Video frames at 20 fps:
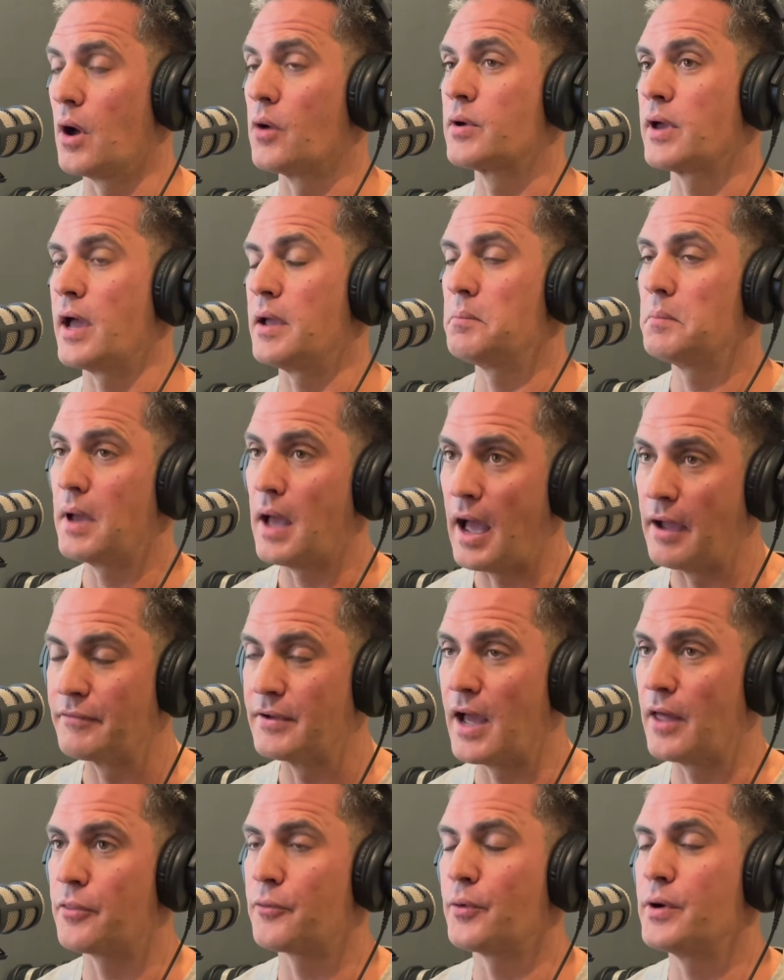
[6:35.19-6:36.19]
Okay. I've
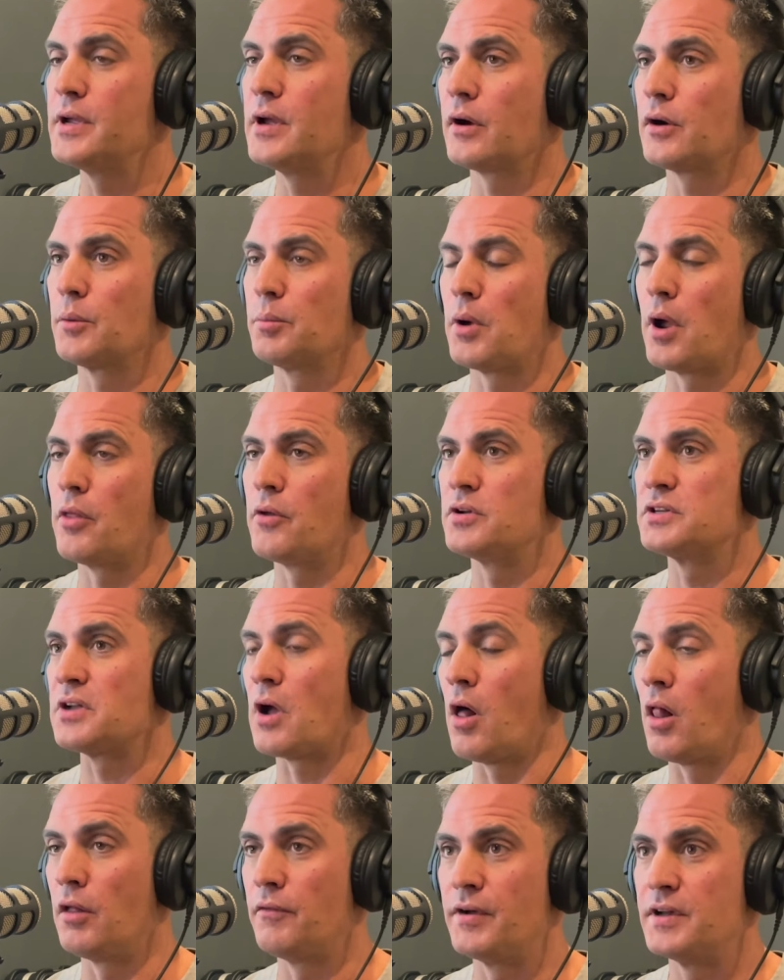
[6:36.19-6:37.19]
got 3 younger brothers, all of